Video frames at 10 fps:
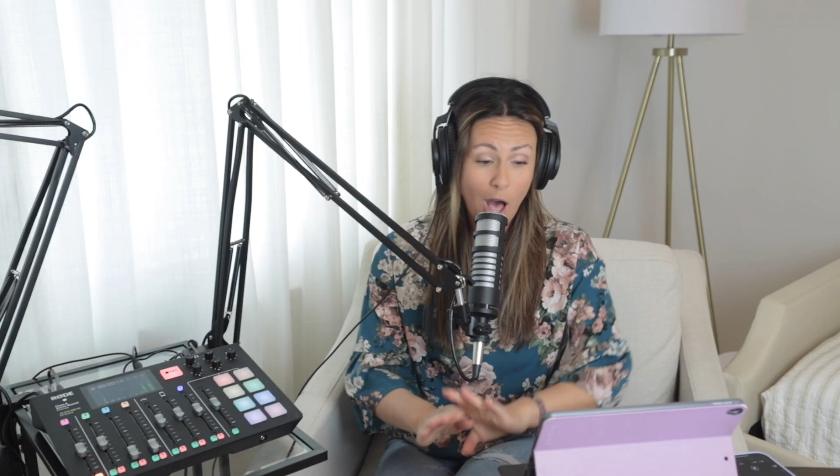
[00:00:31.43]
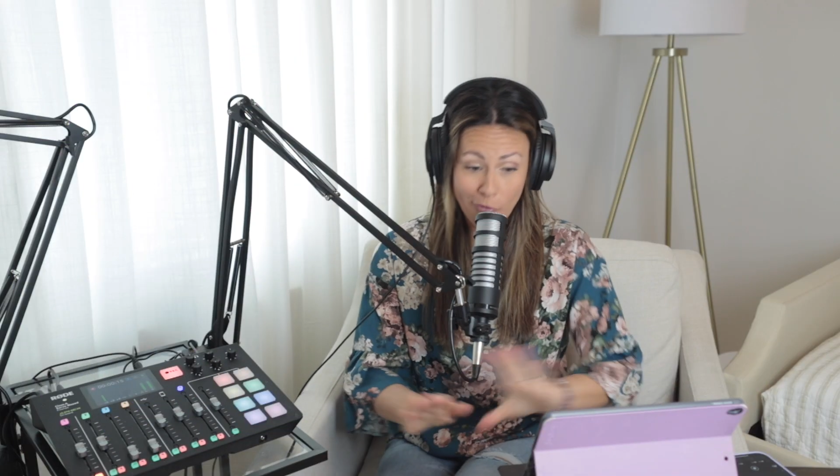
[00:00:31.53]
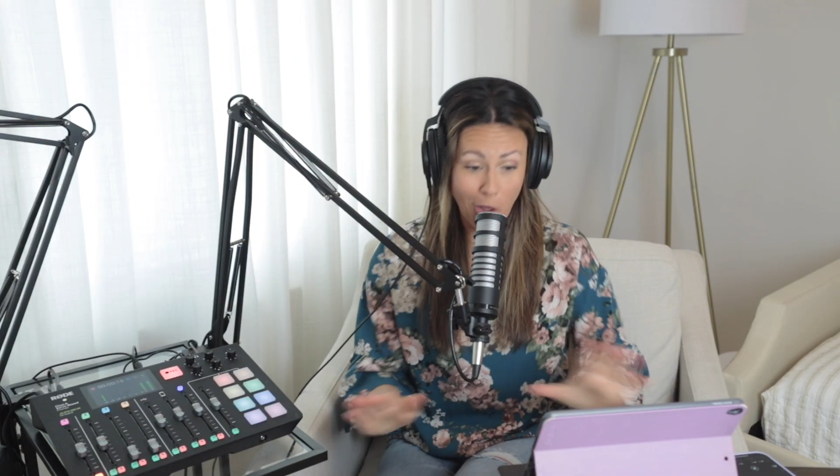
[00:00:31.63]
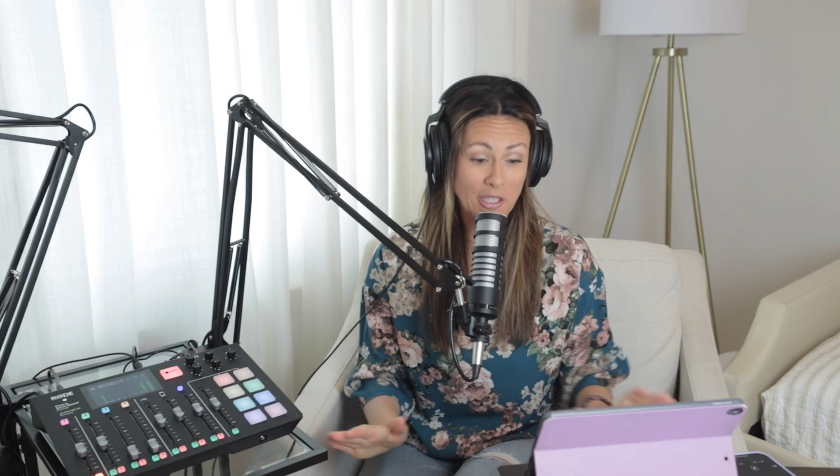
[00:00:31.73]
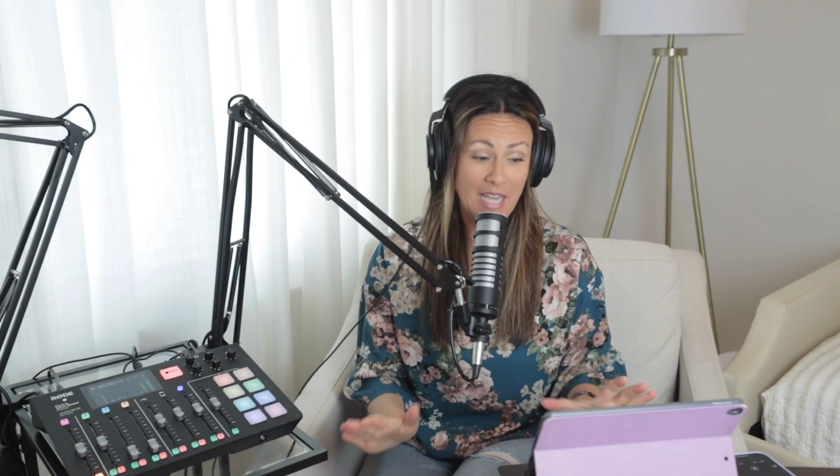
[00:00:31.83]

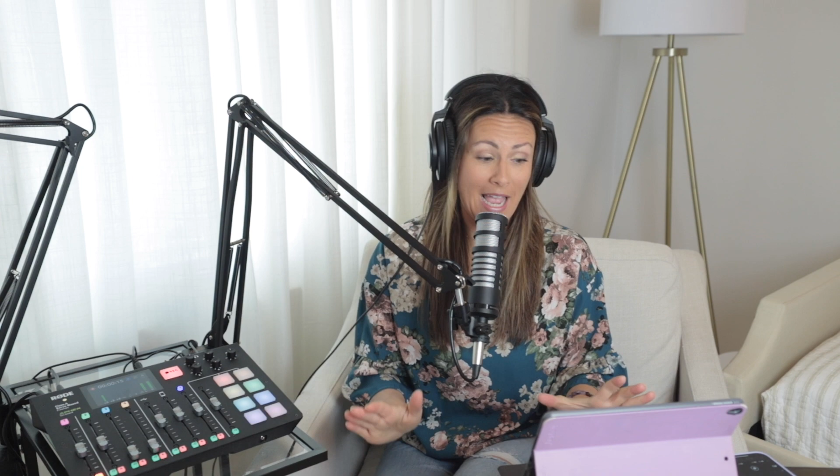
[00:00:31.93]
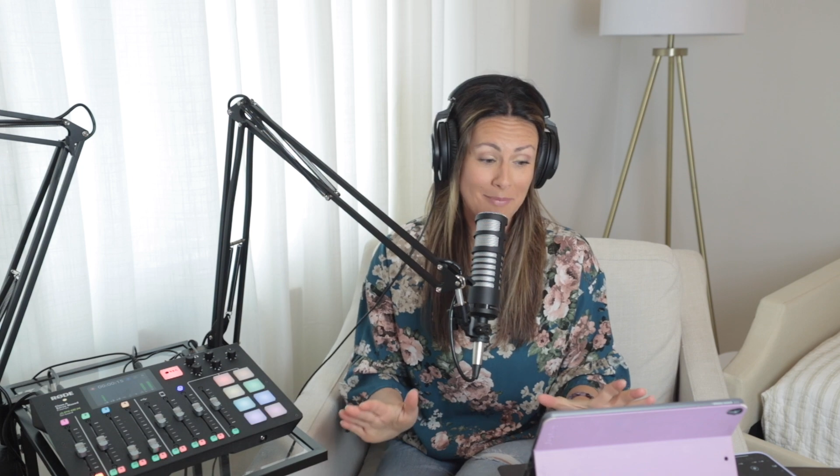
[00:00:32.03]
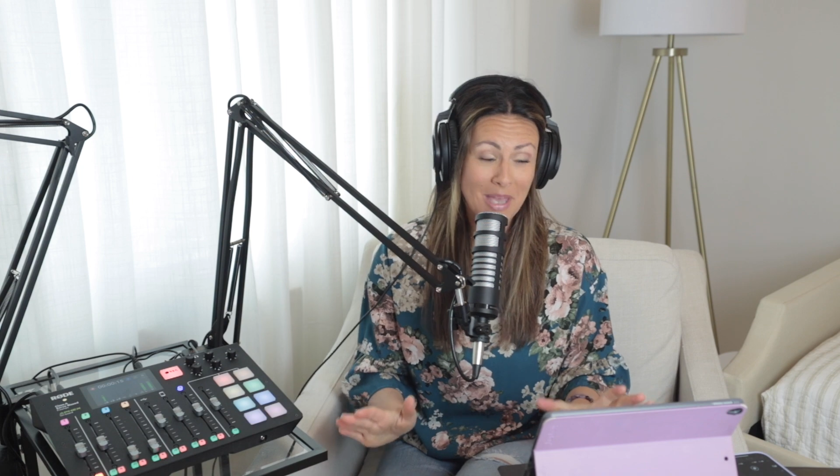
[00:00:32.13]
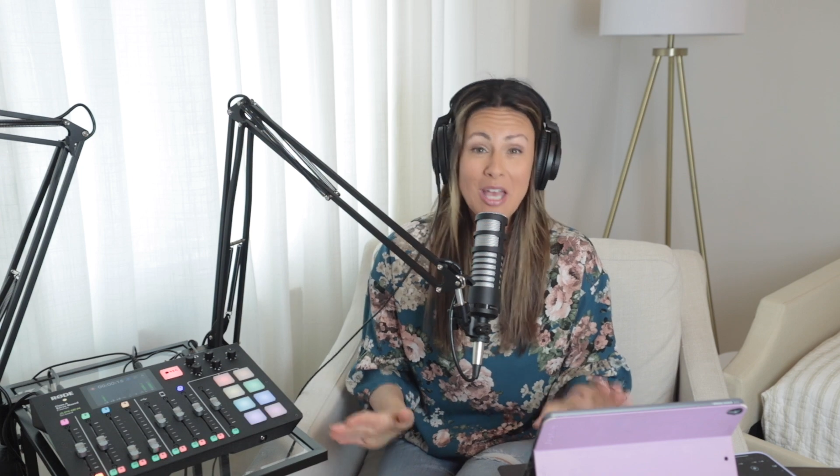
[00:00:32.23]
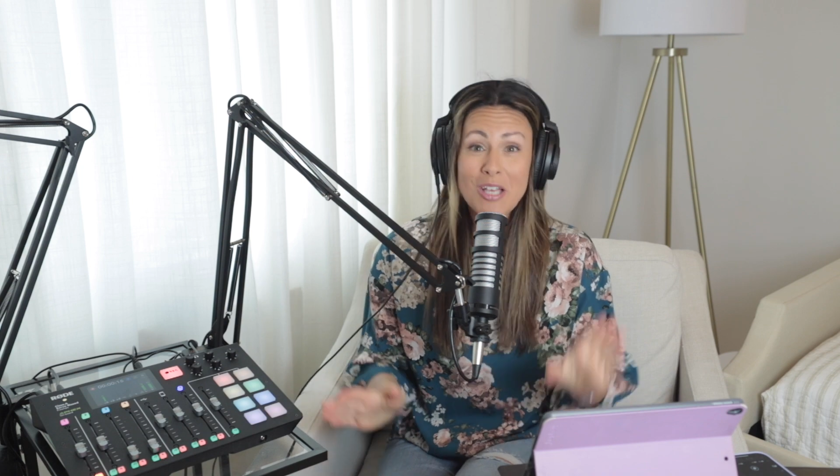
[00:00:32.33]
of all
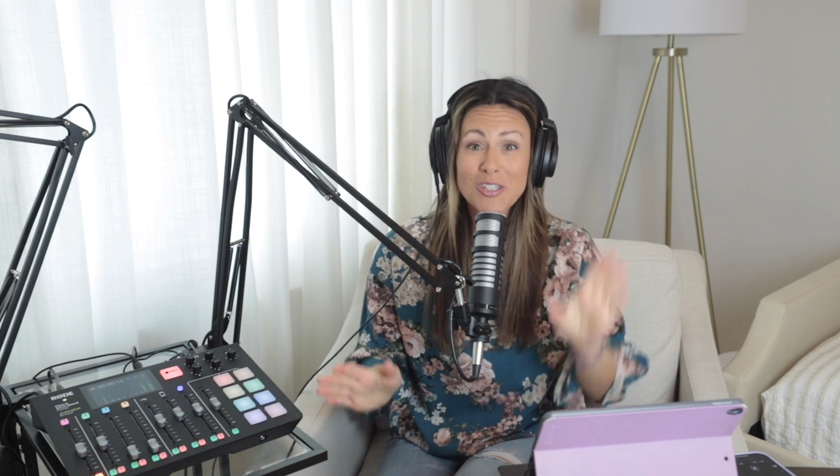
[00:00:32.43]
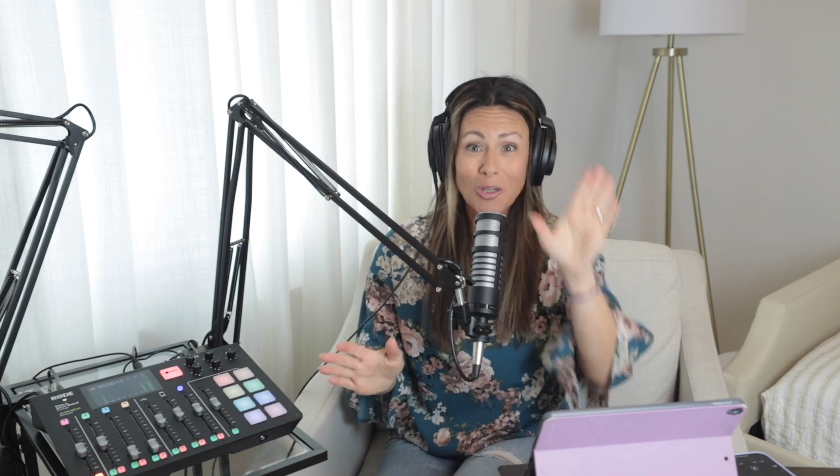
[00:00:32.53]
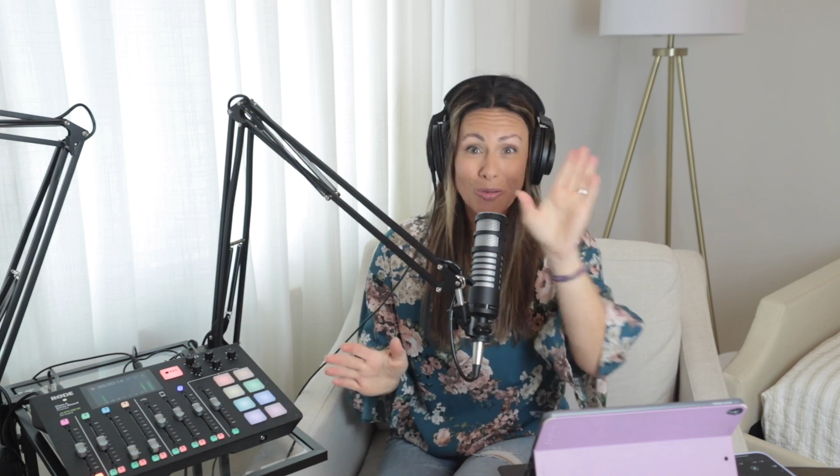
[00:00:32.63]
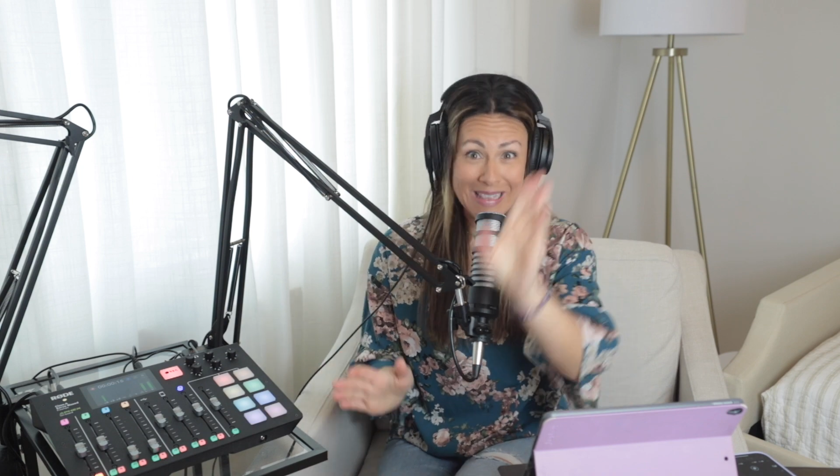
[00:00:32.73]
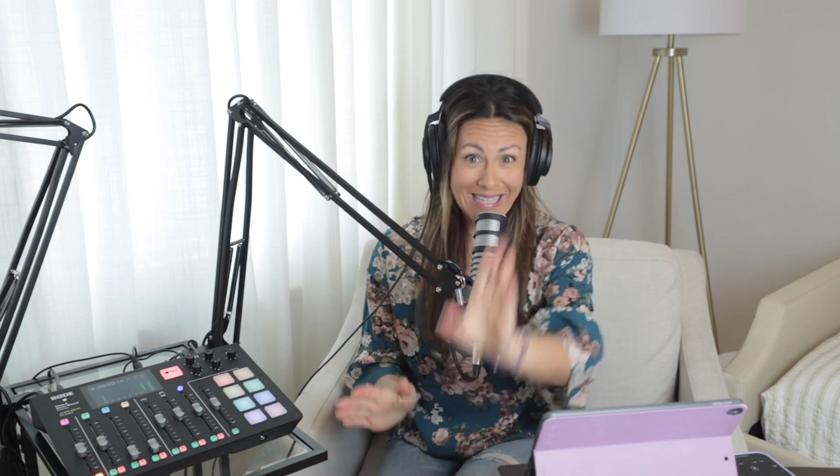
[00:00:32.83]
time.
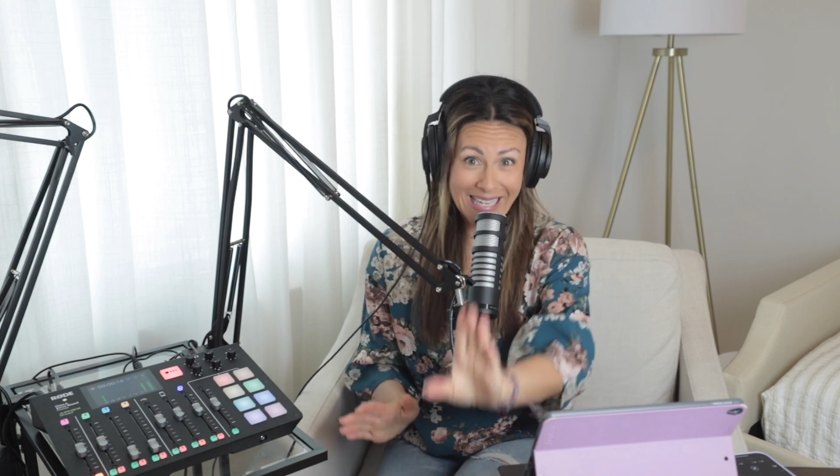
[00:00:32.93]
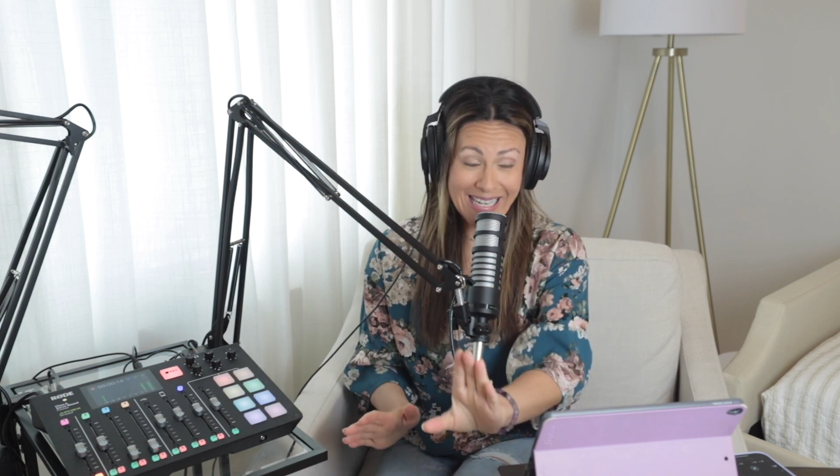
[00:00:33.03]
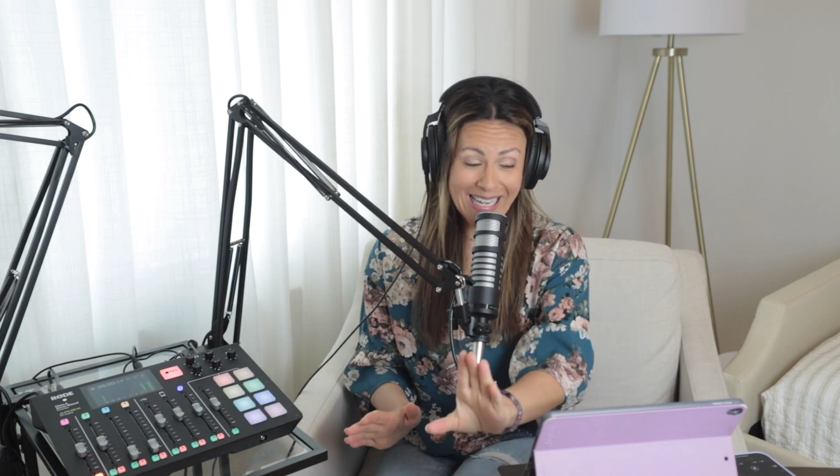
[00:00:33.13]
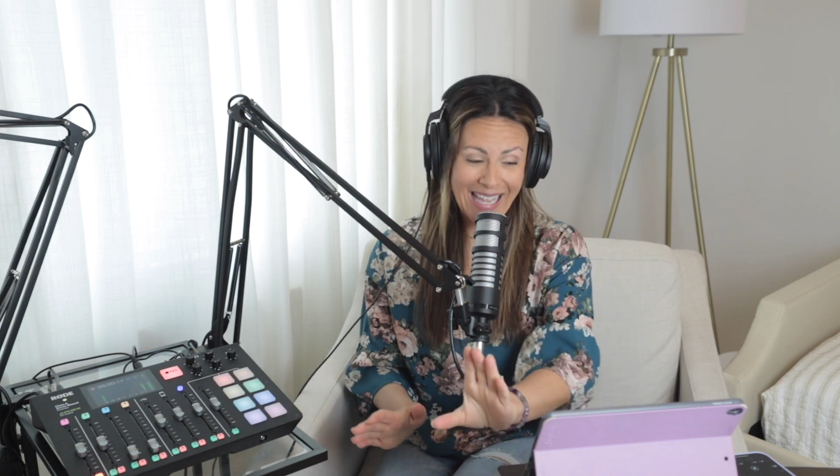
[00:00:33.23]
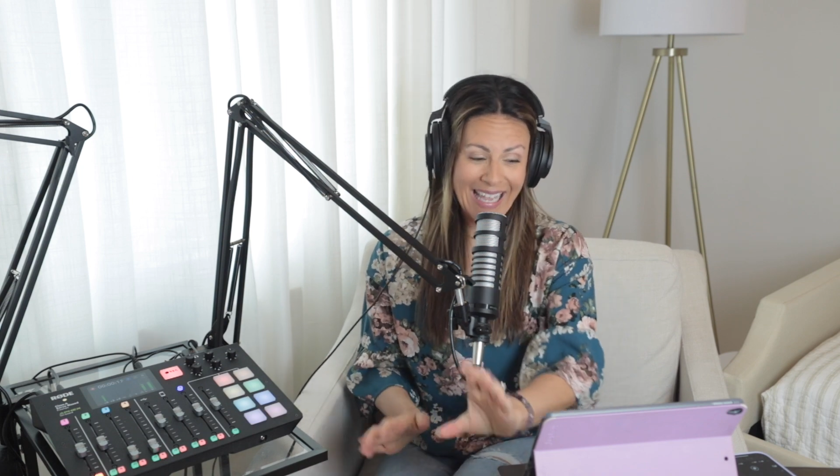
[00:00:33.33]
So
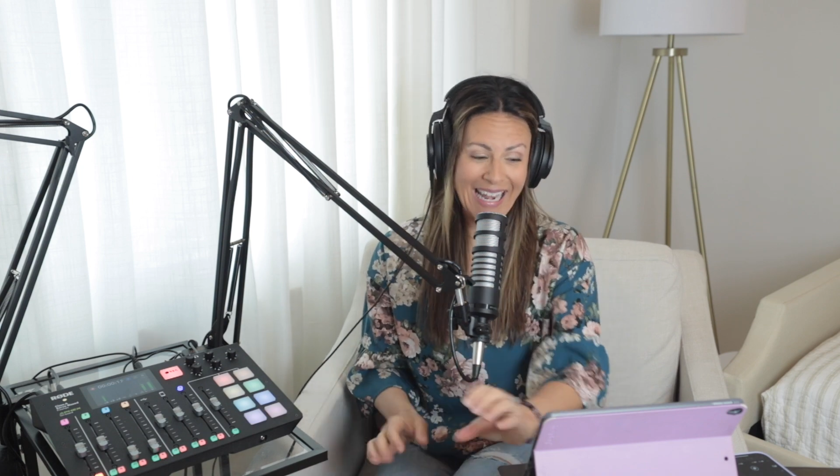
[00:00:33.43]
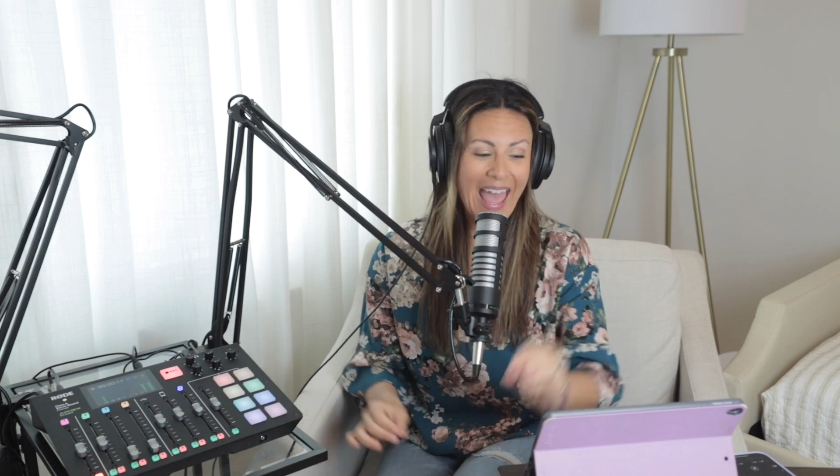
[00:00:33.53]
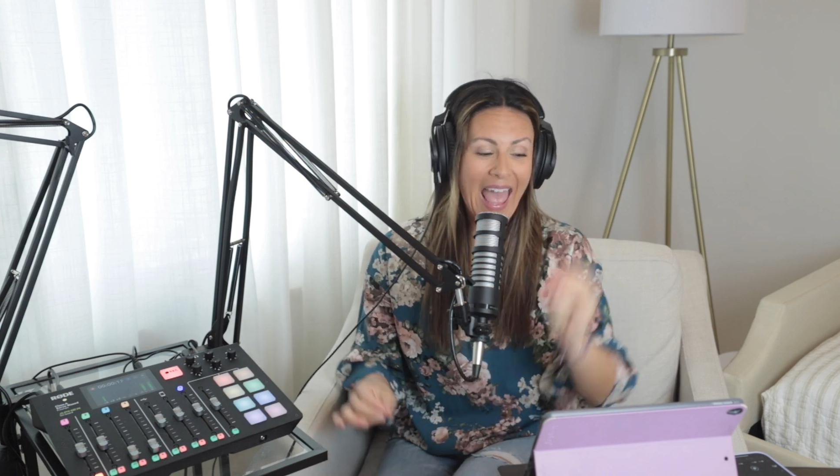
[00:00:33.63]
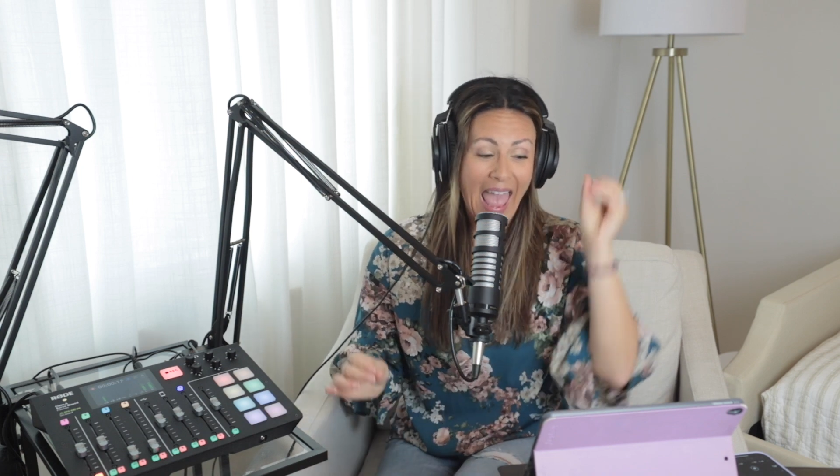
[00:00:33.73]
lean in